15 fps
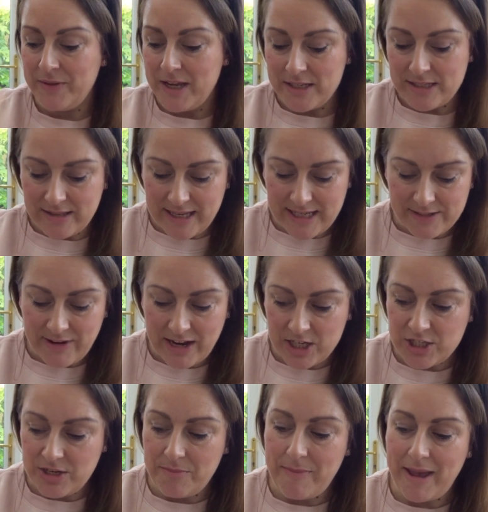So these are
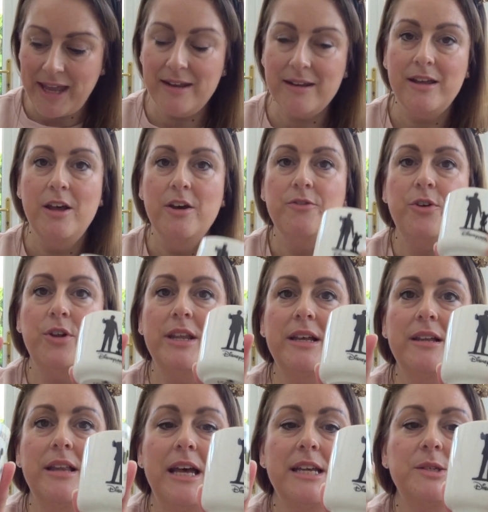actually meant for
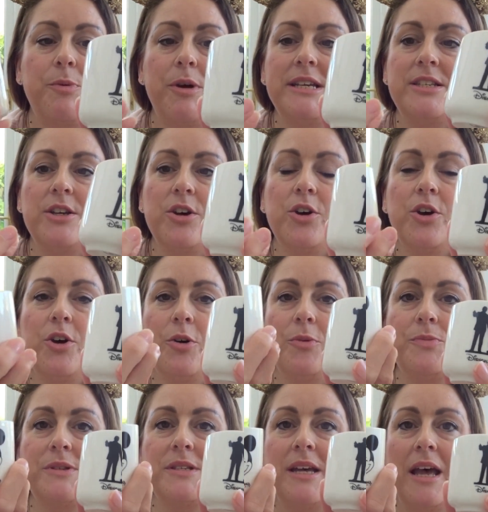little espresso
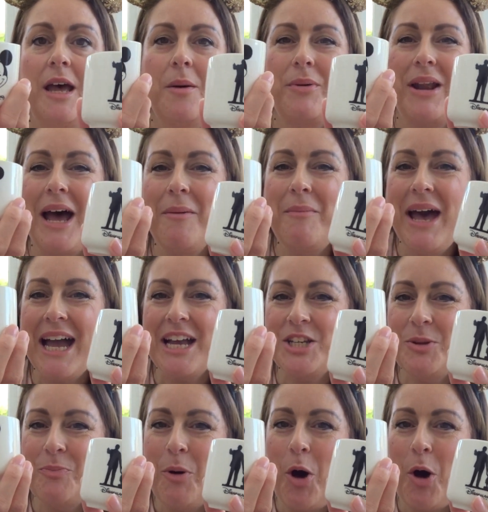cups, but I might
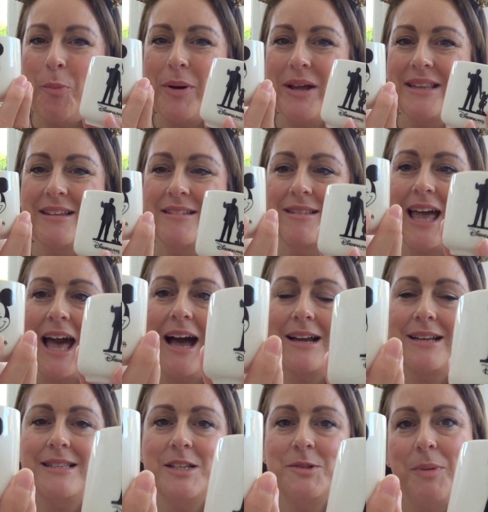actually pop a little
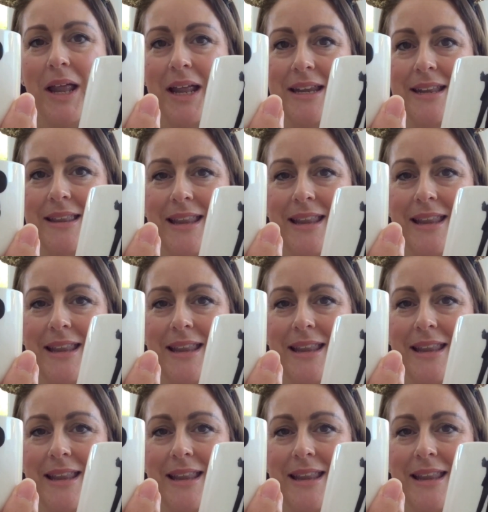cactus plant in